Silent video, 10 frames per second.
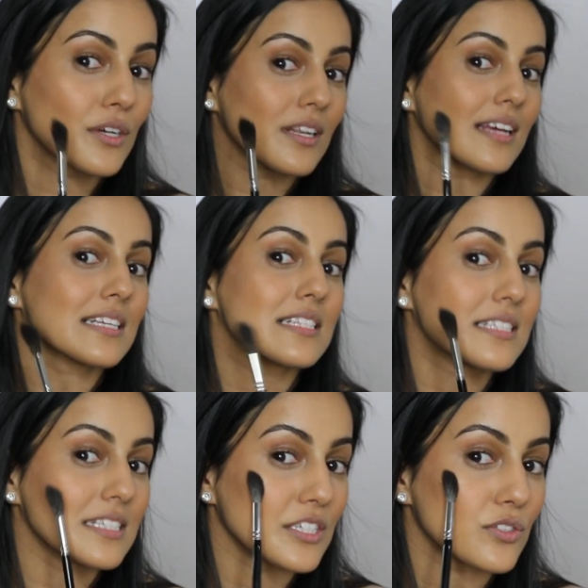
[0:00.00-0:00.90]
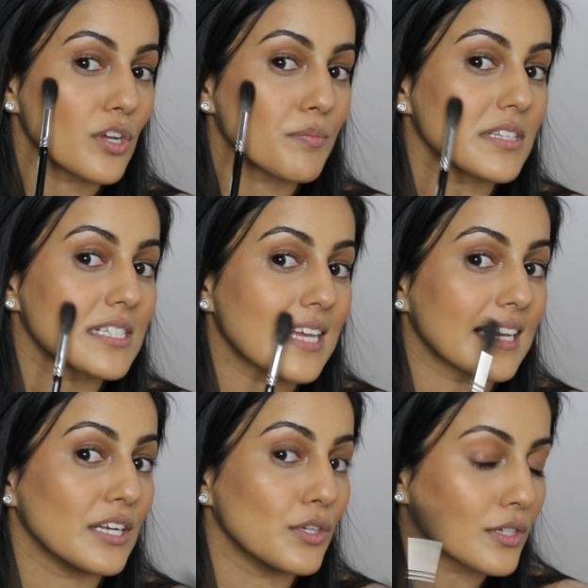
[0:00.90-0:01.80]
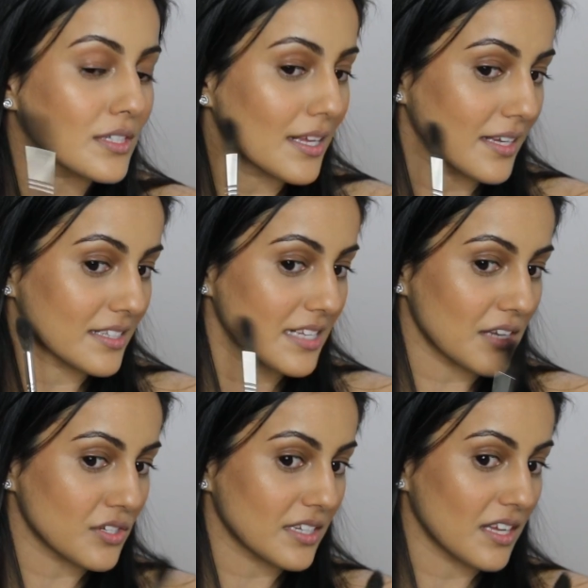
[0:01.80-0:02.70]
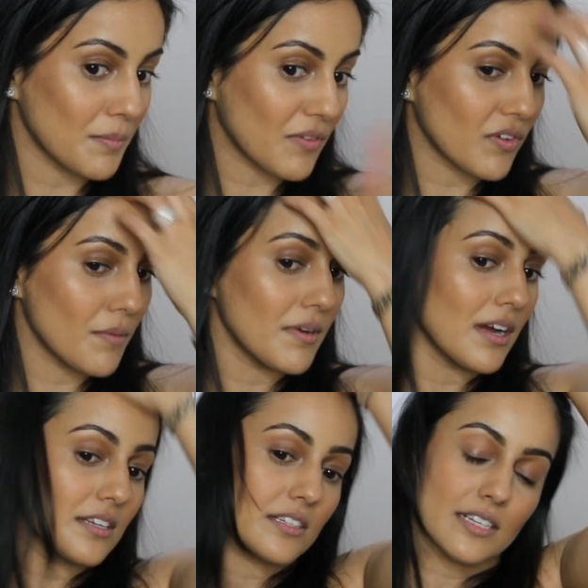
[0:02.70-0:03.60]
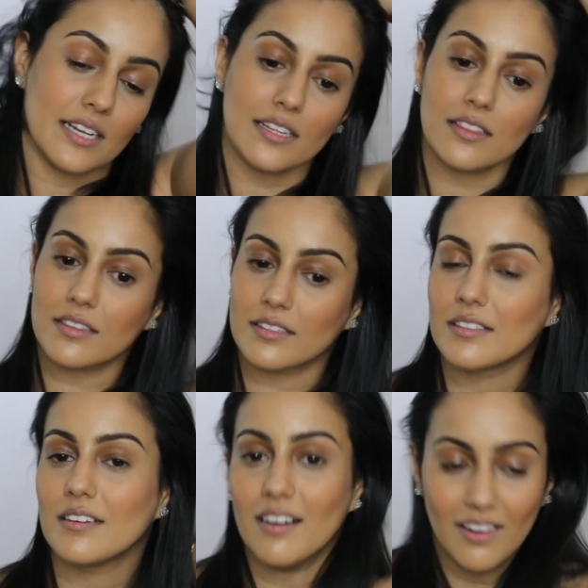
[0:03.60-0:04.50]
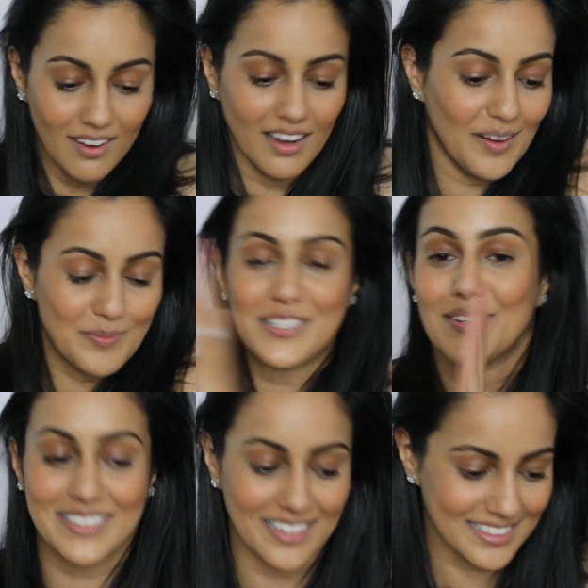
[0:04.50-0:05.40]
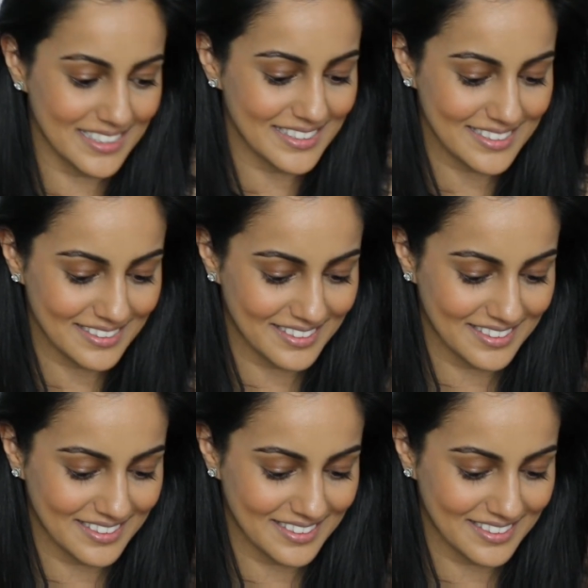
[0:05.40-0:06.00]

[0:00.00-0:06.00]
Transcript: look like it's sitting on top of the skin, it looks like it's actually coming from underneath. Oh, I'm so excited!